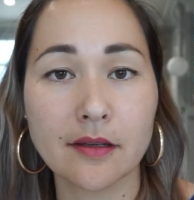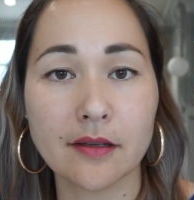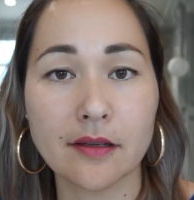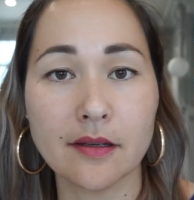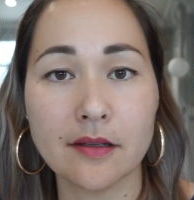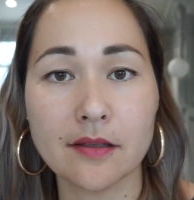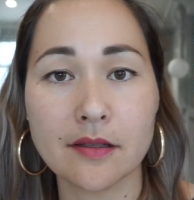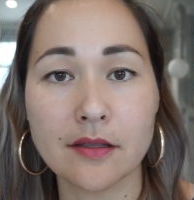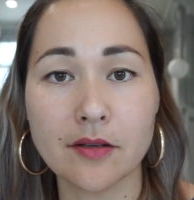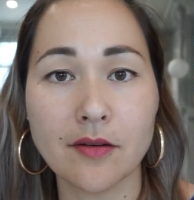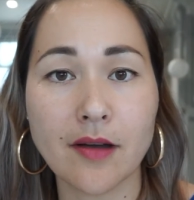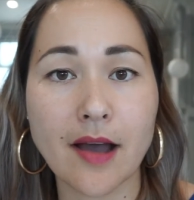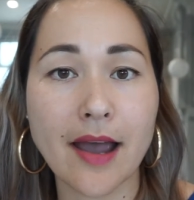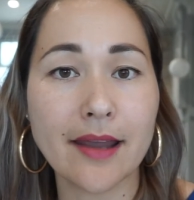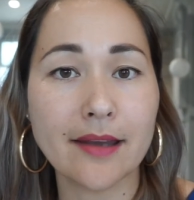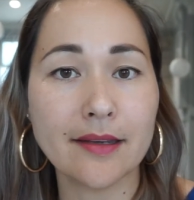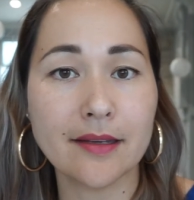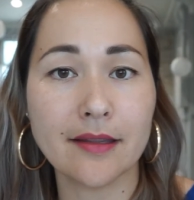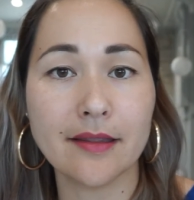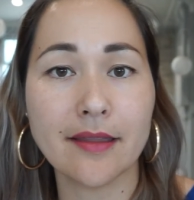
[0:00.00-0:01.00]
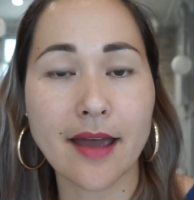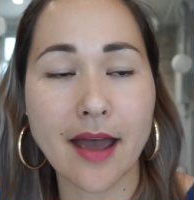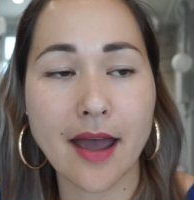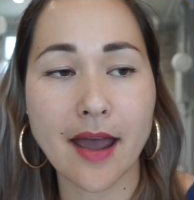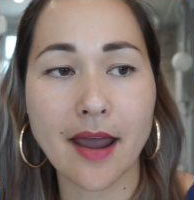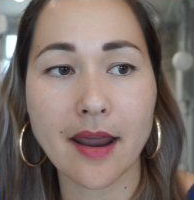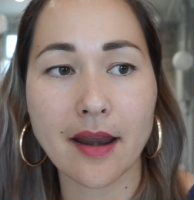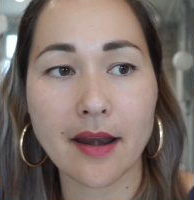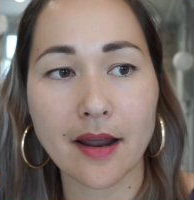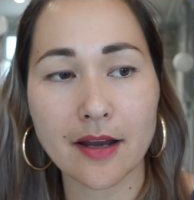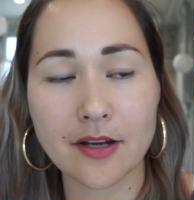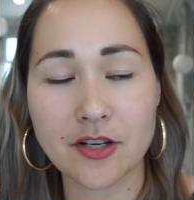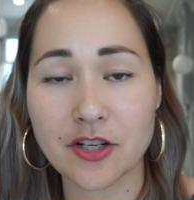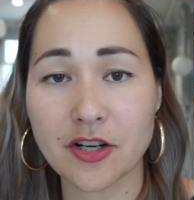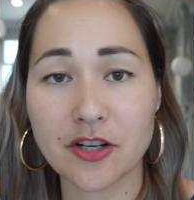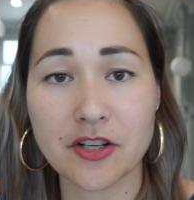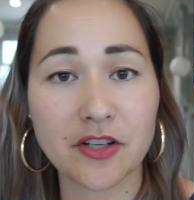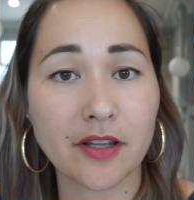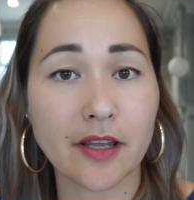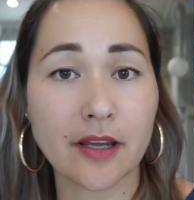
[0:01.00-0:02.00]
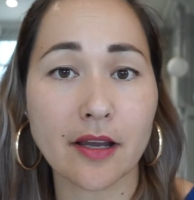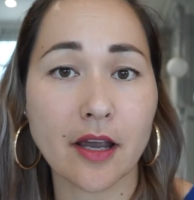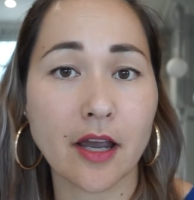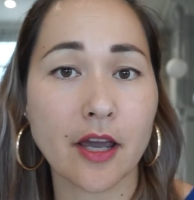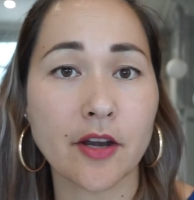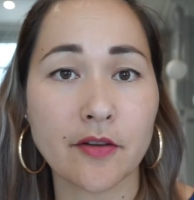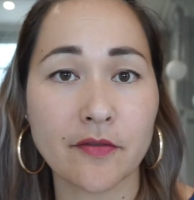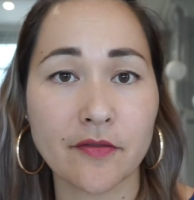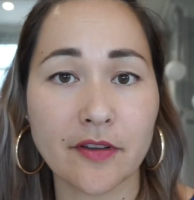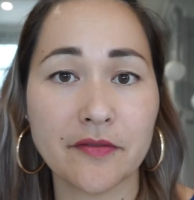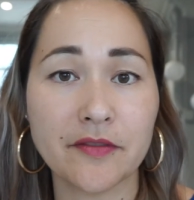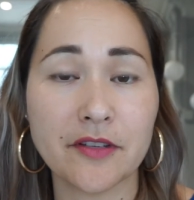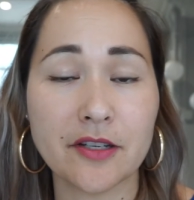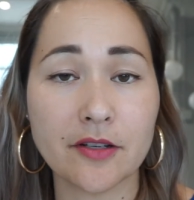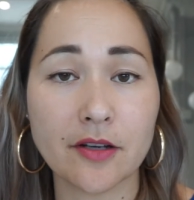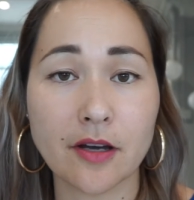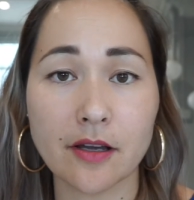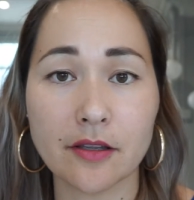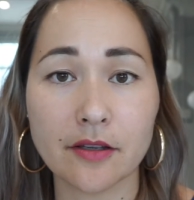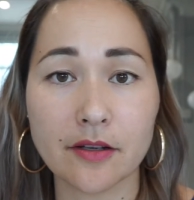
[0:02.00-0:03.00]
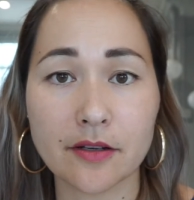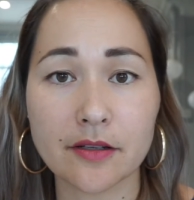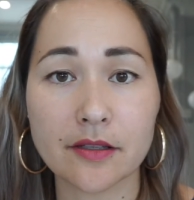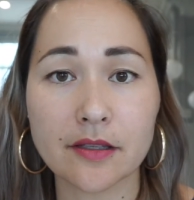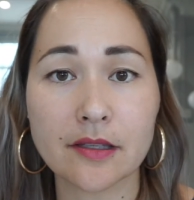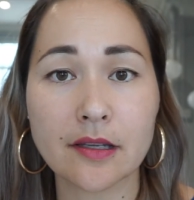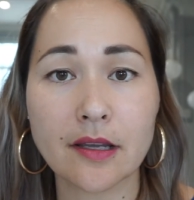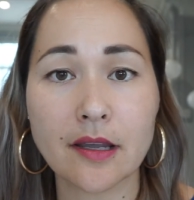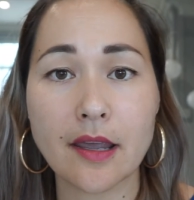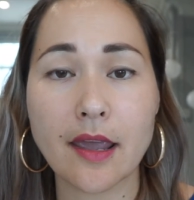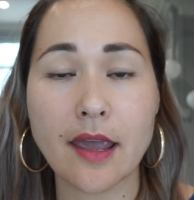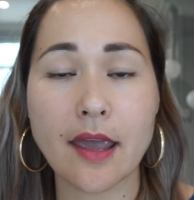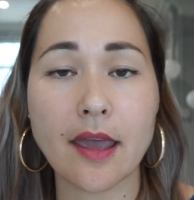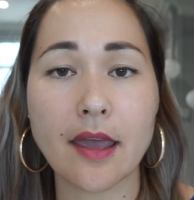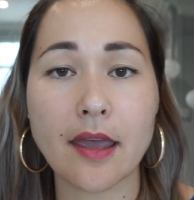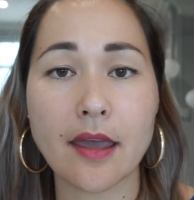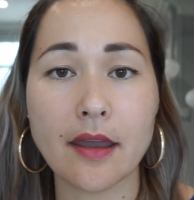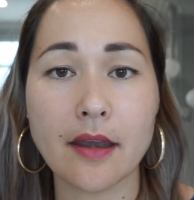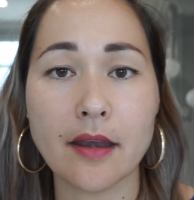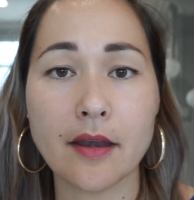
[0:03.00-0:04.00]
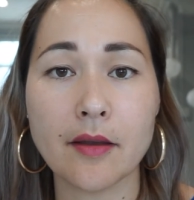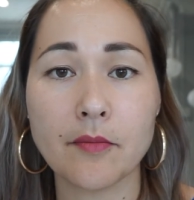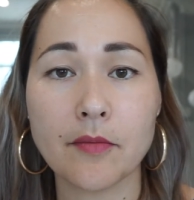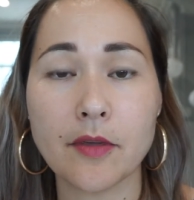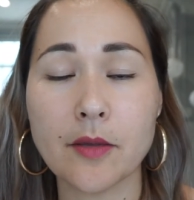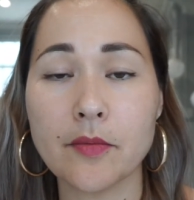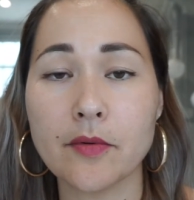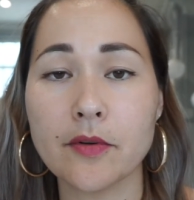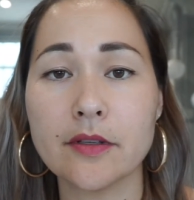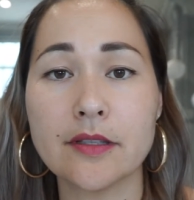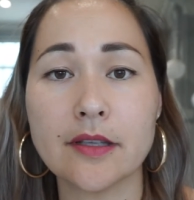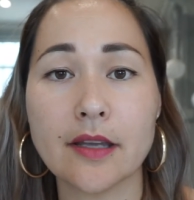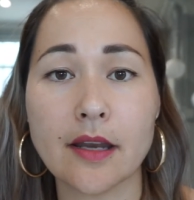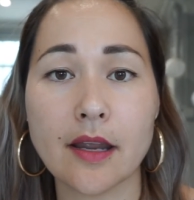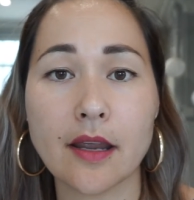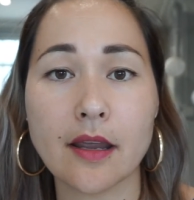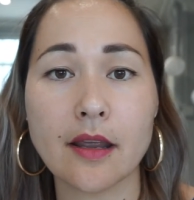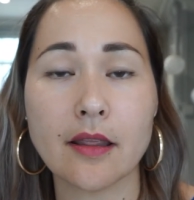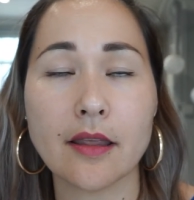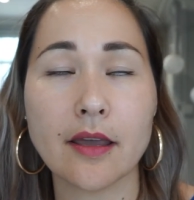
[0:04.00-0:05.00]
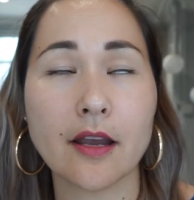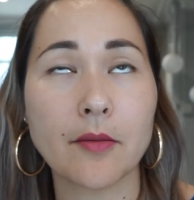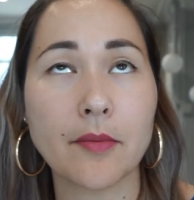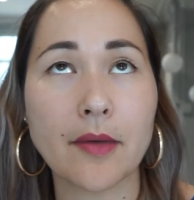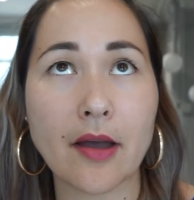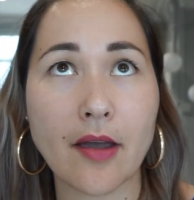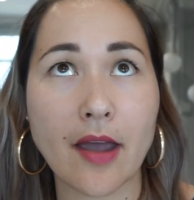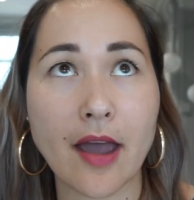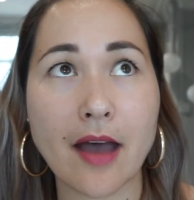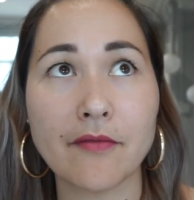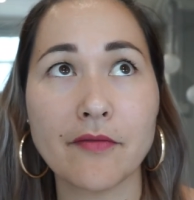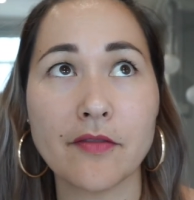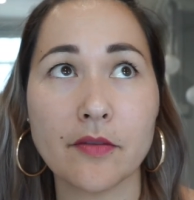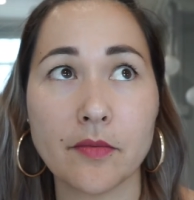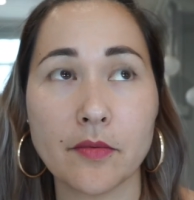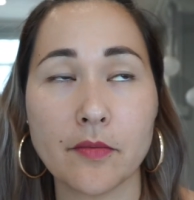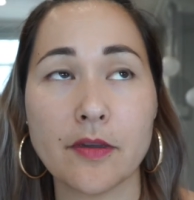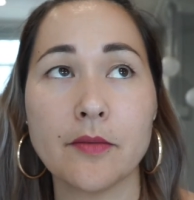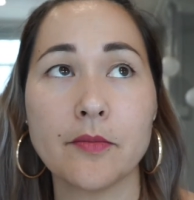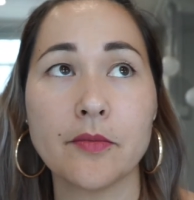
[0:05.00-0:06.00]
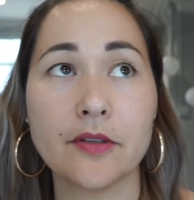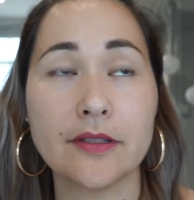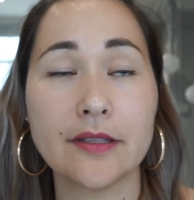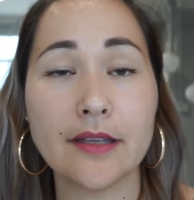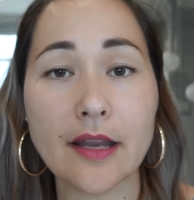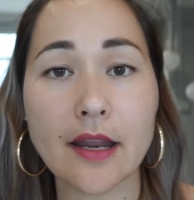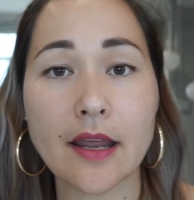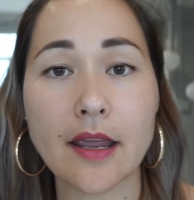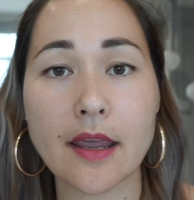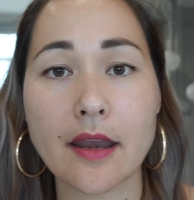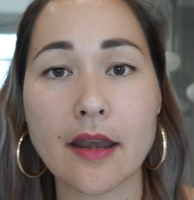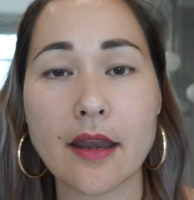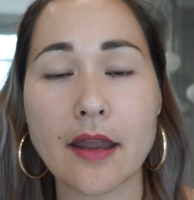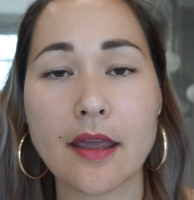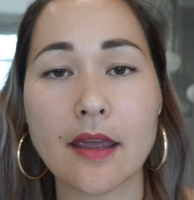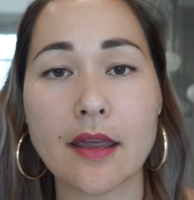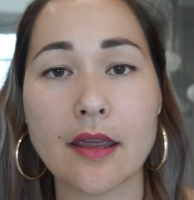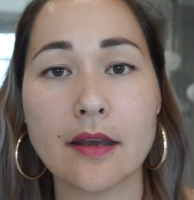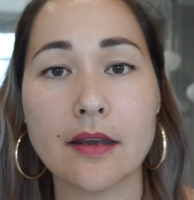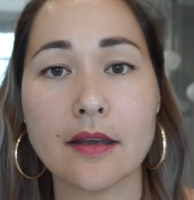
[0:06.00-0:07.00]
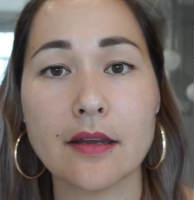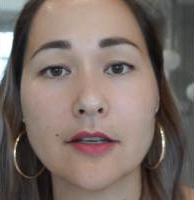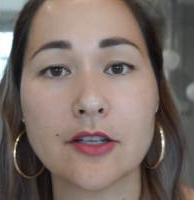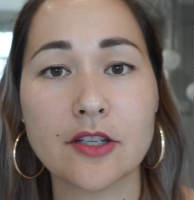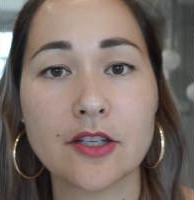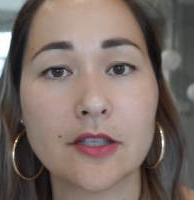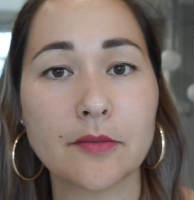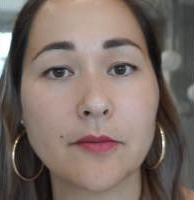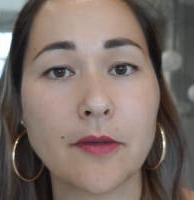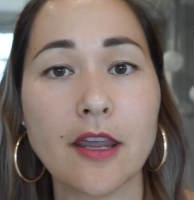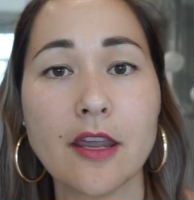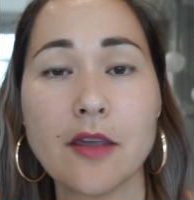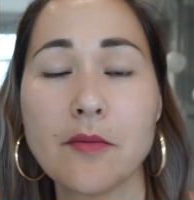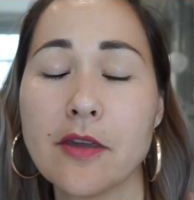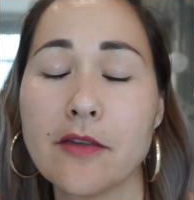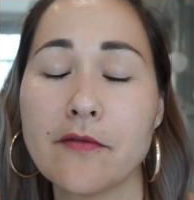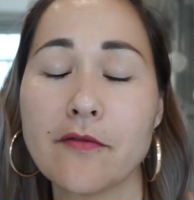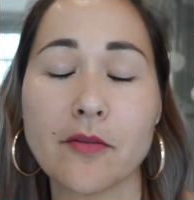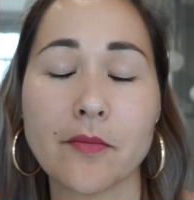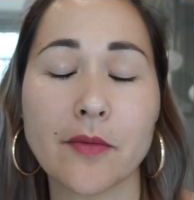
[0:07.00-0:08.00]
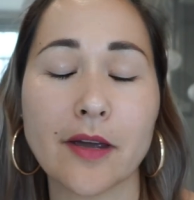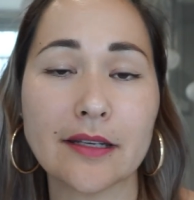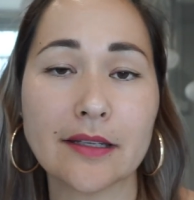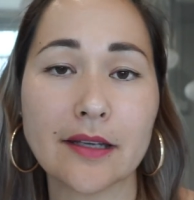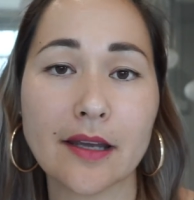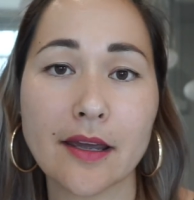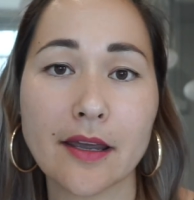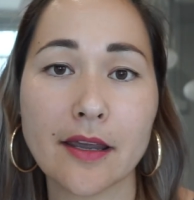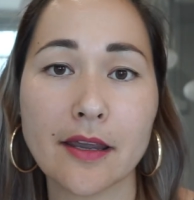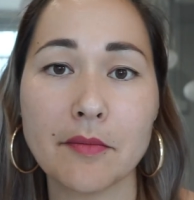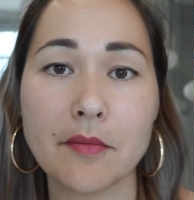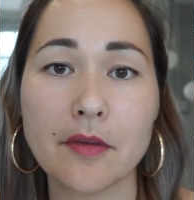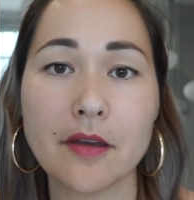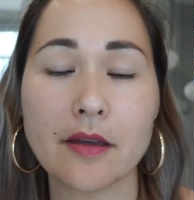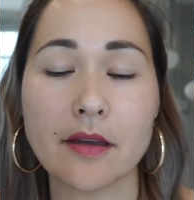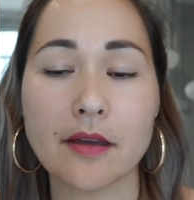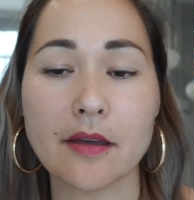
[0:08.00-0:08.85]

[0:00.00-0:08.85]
And so I did that. I charged like $150, and people did it. Like about half of the people did it, and it's just paying me for my time.